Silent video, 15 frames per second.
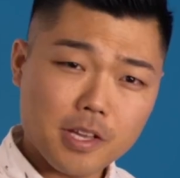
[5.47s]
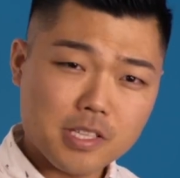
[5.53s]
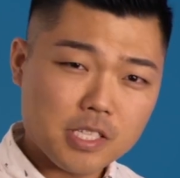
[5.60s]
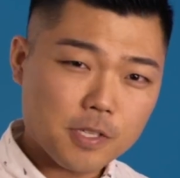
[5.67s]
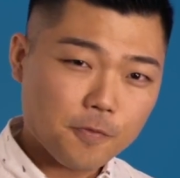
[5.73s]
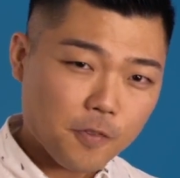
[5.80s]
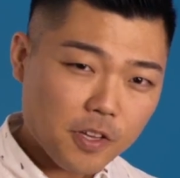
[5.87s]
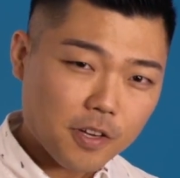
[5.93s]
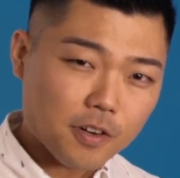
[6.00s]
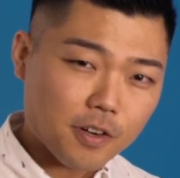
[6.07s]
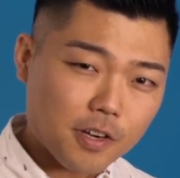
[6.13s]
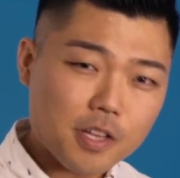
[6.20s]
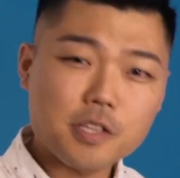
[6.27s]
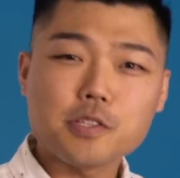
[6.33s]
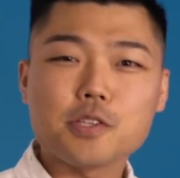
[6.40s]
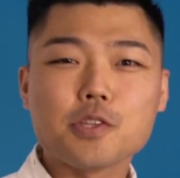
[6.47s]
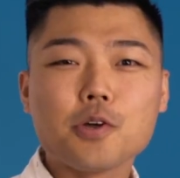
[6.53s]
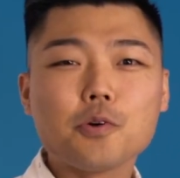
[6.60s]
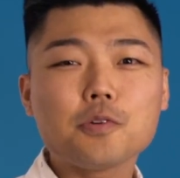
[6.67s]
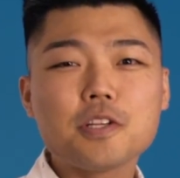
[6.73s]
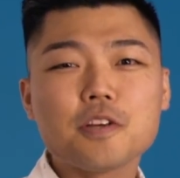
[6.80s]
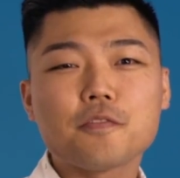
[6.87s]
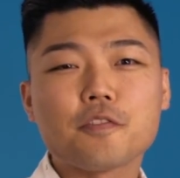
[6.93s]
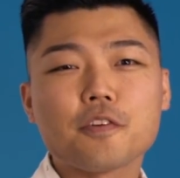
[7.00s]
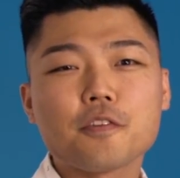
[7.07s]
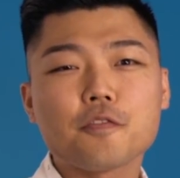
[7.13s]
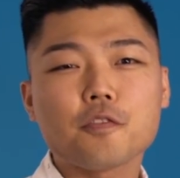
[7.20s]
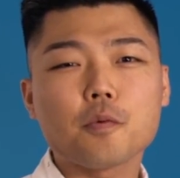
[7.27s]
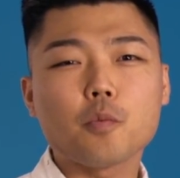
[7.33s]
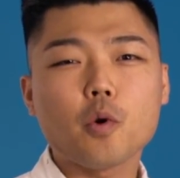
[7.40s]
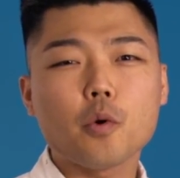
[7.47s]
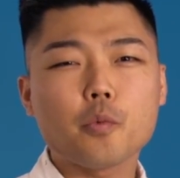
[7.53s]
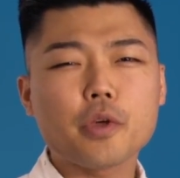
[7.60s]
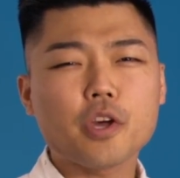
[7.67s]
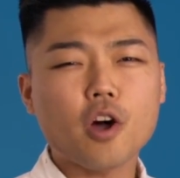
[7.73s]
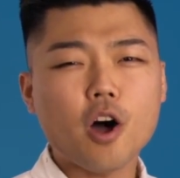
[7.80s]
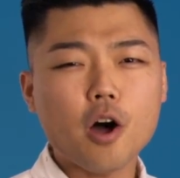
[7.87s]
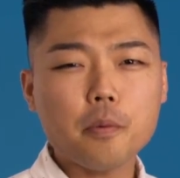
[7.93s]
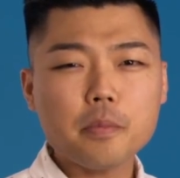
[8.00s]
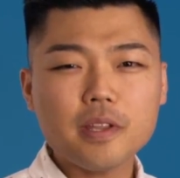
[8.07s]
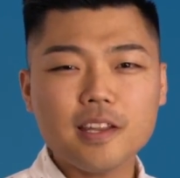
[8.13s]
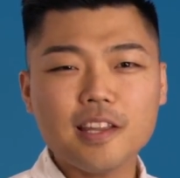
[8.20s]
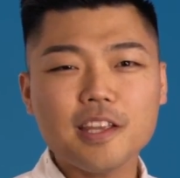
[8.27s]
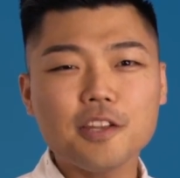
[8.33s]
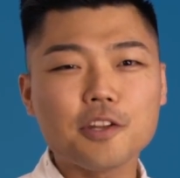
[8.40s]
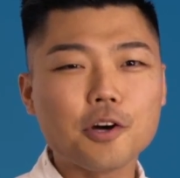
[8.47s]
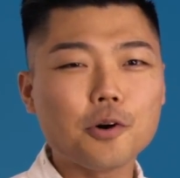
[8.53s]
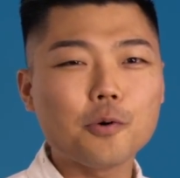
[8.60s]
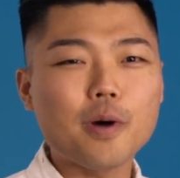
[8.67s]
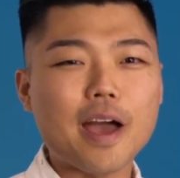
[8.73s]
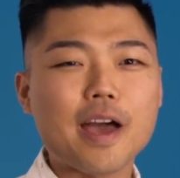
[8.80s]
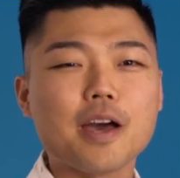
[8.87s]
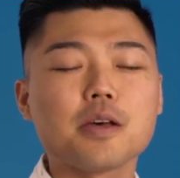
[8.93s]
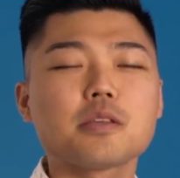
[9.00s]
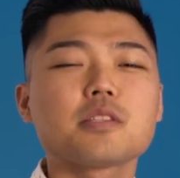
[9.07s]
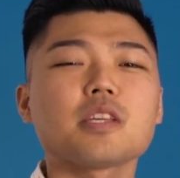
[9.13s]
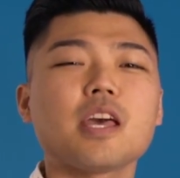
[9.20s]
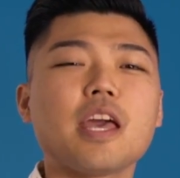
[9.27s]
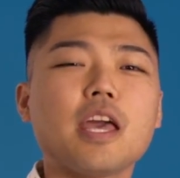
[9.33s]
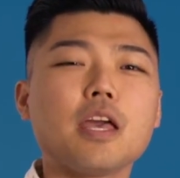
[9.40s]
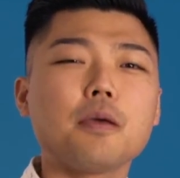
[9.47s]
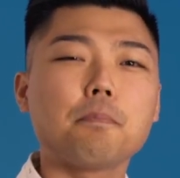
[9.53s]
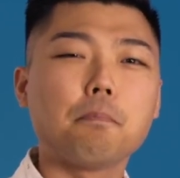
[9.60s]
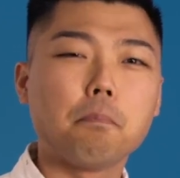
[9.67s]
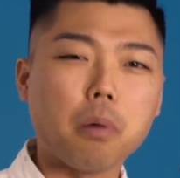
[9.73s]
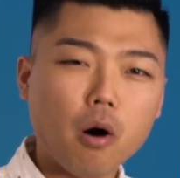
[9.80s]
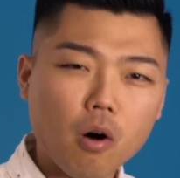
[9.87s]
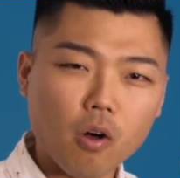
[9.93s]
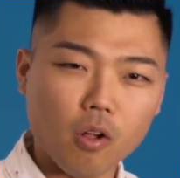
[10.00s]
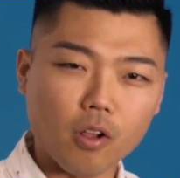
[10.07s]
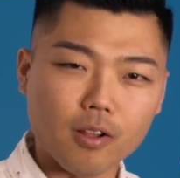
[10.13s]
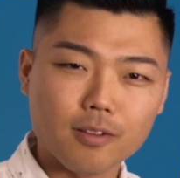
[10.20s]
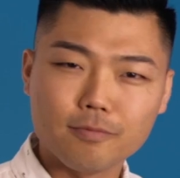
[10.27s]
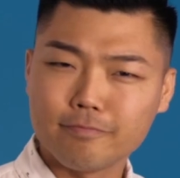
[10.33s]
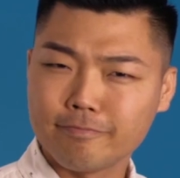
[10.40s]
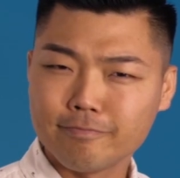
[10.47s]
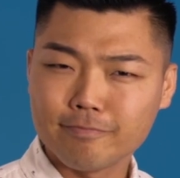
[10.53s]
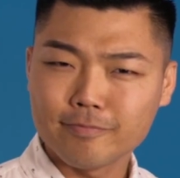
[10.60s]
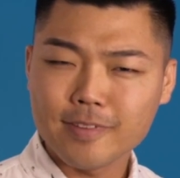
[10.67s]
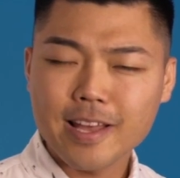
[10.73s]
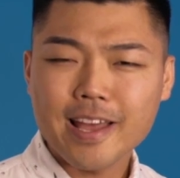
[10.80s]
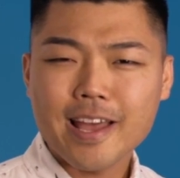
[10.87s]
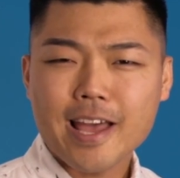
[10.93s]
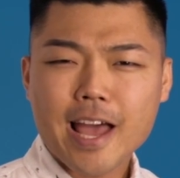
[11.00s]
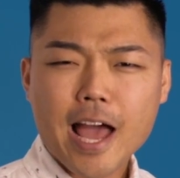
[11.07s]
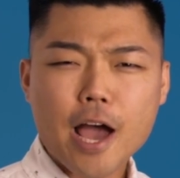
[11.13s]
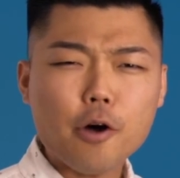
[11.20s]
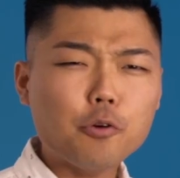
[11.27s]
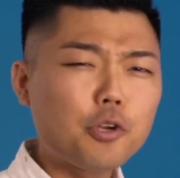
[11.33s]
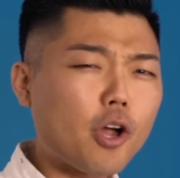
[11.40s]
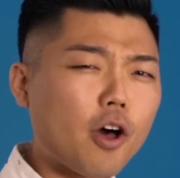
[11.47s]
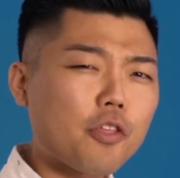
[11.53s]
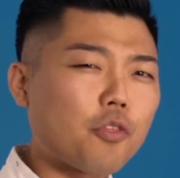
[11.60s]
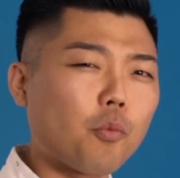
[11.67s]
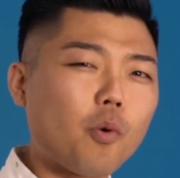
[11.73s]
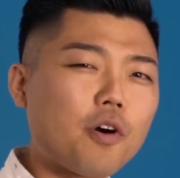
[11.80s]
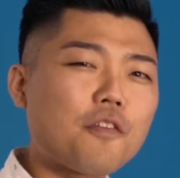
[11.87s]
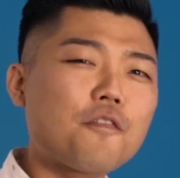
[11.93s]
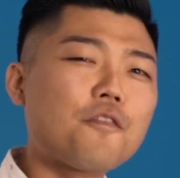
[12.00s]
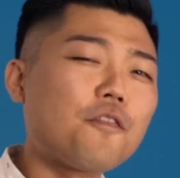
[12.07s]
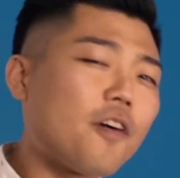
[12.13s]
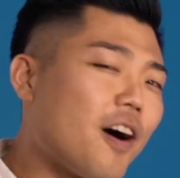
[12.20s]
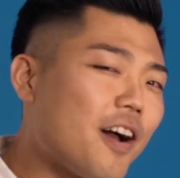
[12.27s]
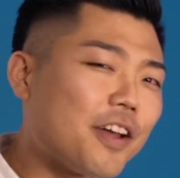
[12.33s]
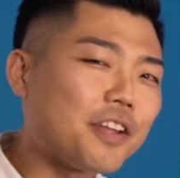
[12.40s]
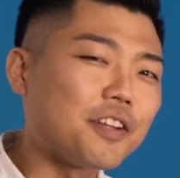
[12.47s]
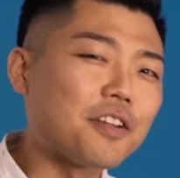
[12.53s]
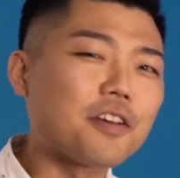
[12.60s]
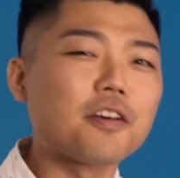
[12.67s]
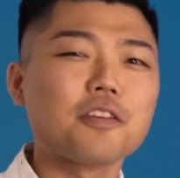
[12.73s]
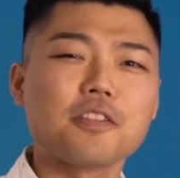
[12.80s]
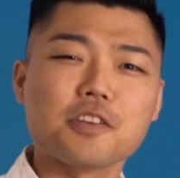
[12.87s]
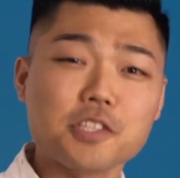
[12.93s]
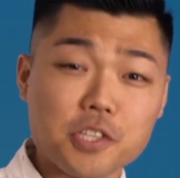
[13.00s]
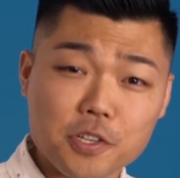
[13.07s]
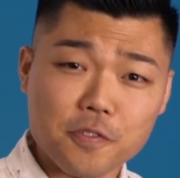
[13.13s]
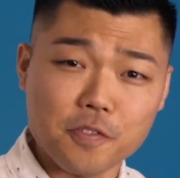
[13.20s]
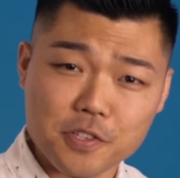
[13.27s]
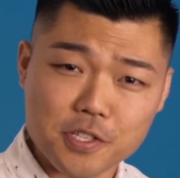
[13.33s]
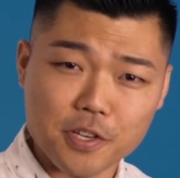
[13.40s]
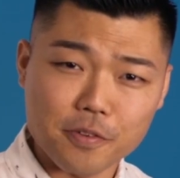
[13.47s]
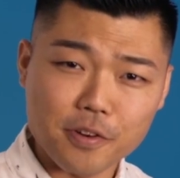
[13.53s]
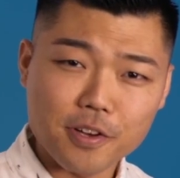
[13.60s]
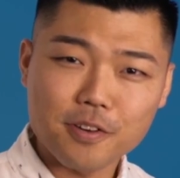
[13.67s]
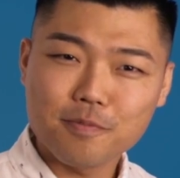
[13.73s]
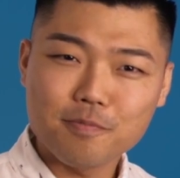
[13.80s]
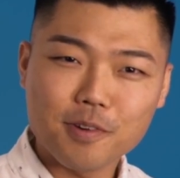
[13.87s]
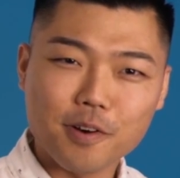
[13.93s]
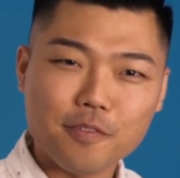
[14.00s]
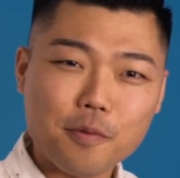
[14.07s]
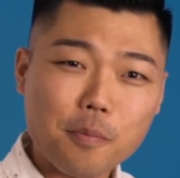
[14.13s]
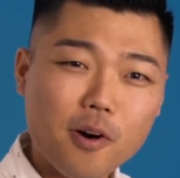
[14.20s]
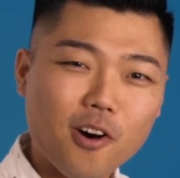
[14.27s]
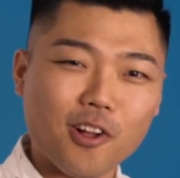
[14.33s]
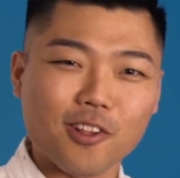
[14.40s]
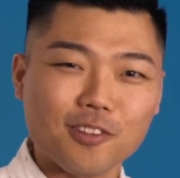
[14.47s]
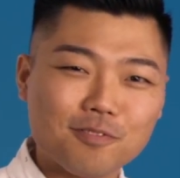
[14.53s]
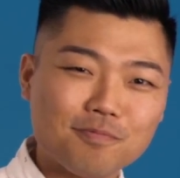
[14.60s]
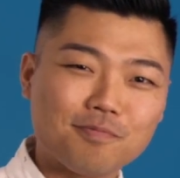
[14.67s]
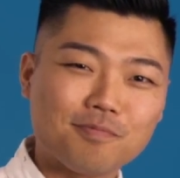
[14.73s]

a sphere is no different from what we commonly know as a ball. How doth one find the surface area of a ball?